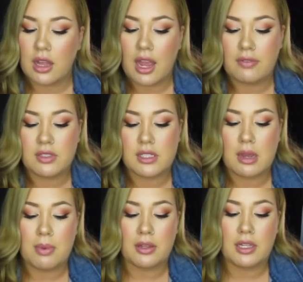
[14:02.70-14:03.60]
all I have to
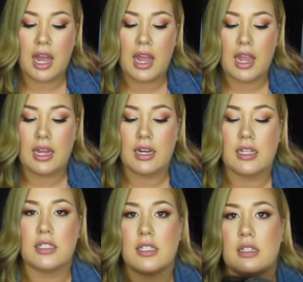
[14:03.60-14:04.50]
say about that. And
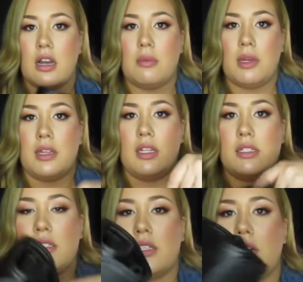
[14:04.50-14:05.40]
it does come in
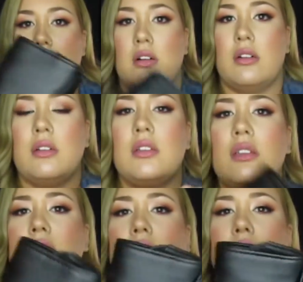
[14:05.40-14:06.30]
this little
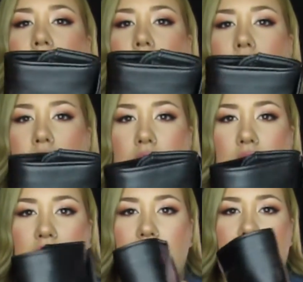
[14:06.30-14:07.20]

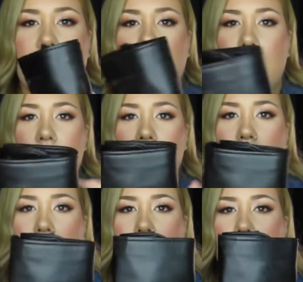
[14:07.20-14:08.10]
case
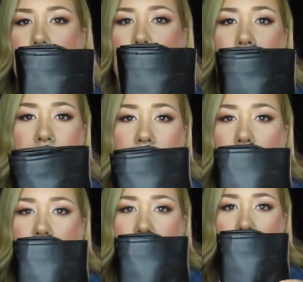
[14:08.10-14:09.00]
thing, so that's
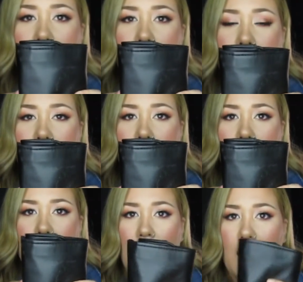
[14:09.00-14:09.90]
always nice, you
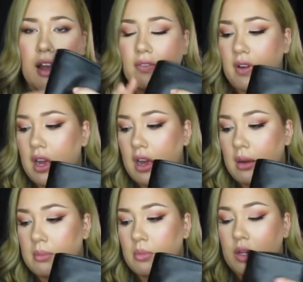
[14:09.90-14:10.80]
know, to have
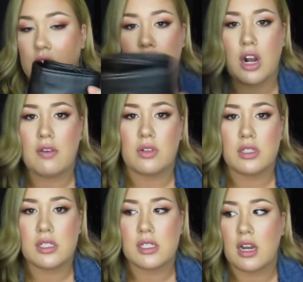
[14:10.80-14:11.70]
when you travel
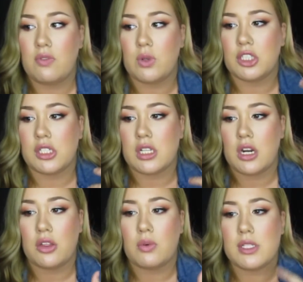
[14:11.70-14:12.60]
and stuff, which is
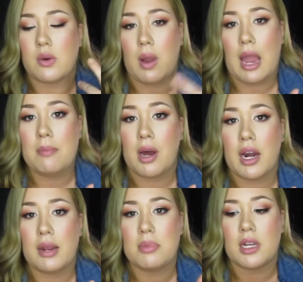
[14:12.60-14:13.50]
another reason why I
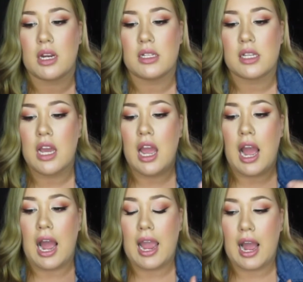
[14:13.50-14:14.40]
bought it, because
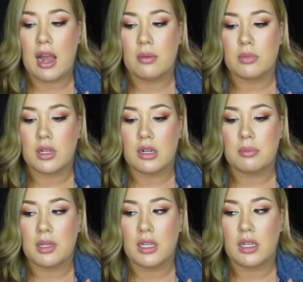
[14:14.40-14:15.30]
I am gonna
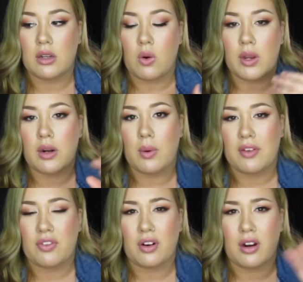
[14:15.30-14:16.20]
be going away
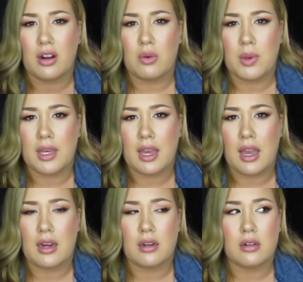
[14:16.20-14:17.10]
for a
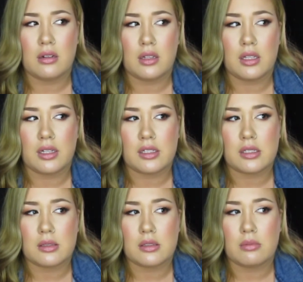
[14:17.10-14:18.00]
weekend. I think
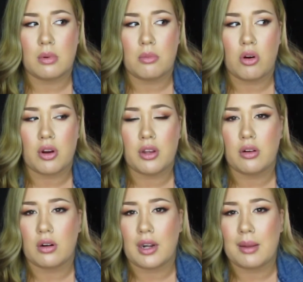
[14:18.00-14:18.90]
it's Memorial
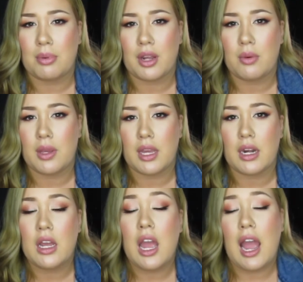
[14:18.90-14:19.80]
or Labor Day
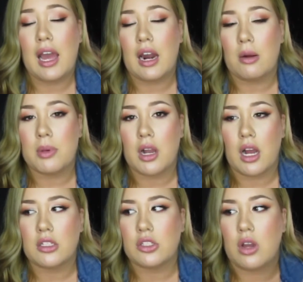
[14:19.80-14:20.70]
weekend, and I'll be
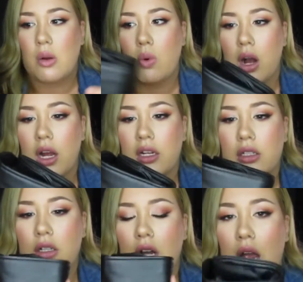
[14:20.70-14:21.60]
gone. So I want
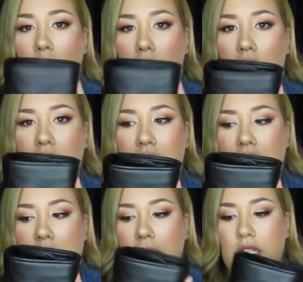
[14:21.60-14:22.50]

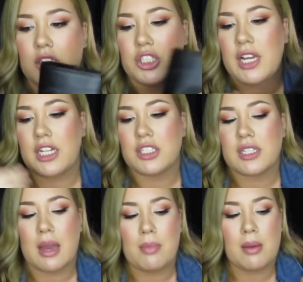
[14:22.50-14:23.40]
this, because usually I
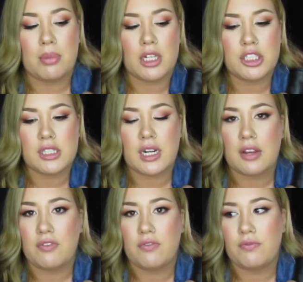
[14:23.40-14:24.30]
just get my brushes and
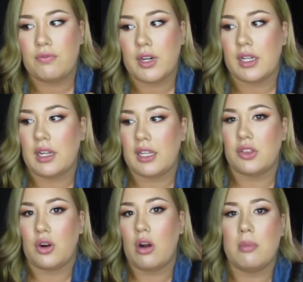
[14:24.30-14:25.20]
I friggin' like
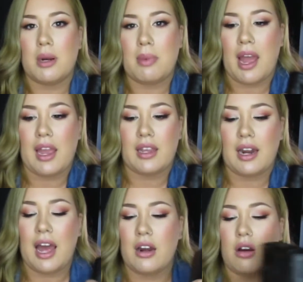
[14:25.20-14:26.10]
throw them in a bag,
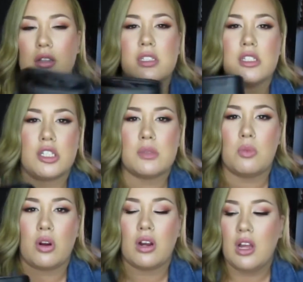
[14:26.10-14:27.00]
and I don't know, this is just
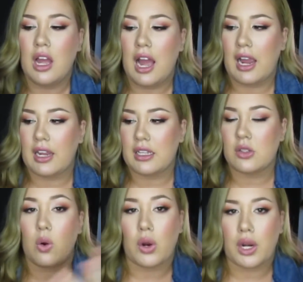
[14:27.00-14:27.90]
more, I
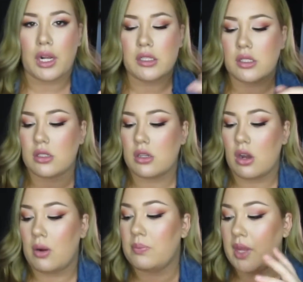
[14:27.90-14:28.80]
guess, organized.
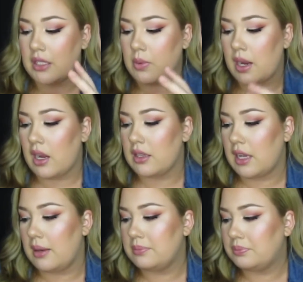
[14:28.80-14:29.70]
So that's why I got that.